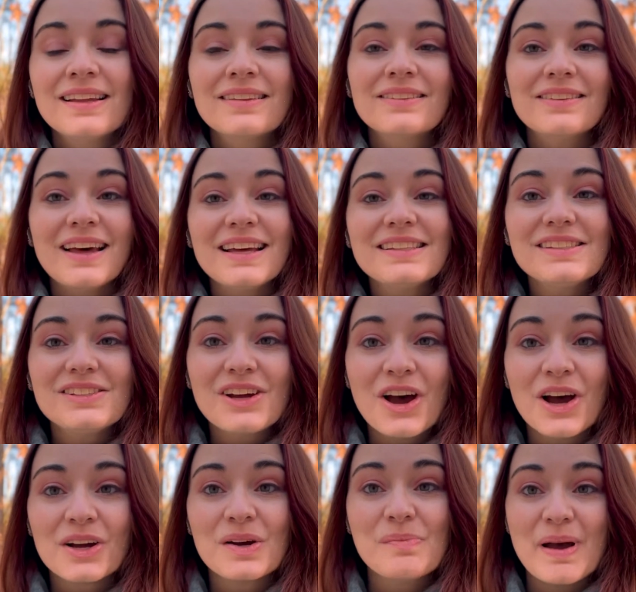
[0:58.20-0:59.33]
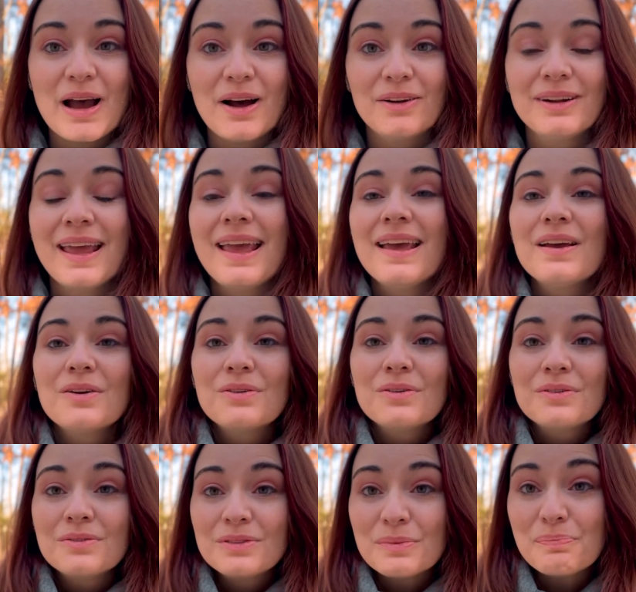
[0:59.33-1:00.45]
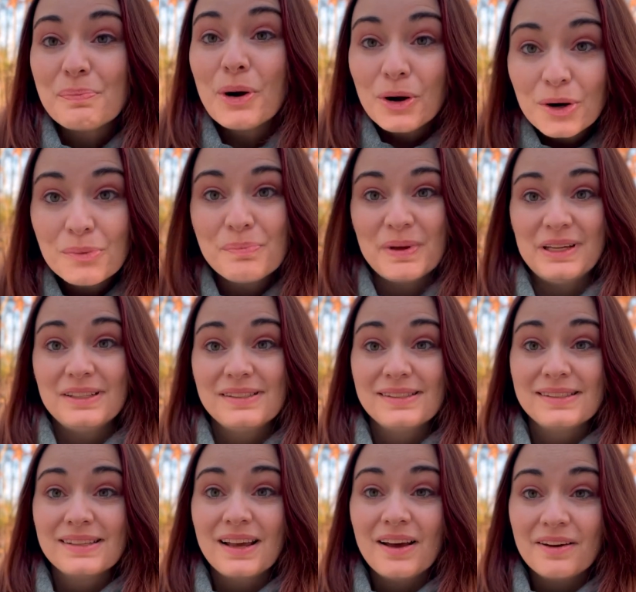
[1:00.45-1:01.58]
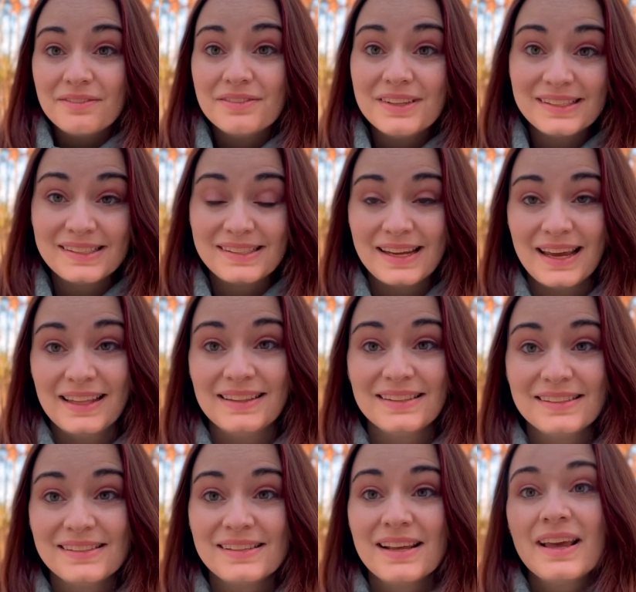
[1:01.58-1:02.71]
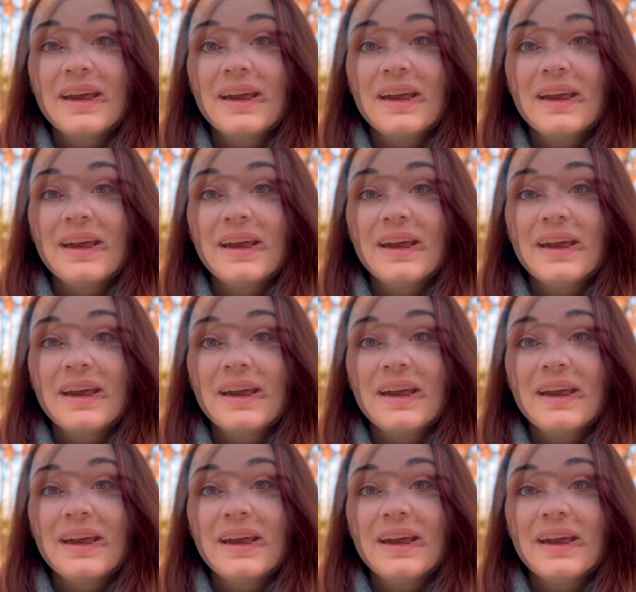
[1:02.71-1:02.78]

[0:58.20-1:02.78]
Let's talk about the purpose of this tense.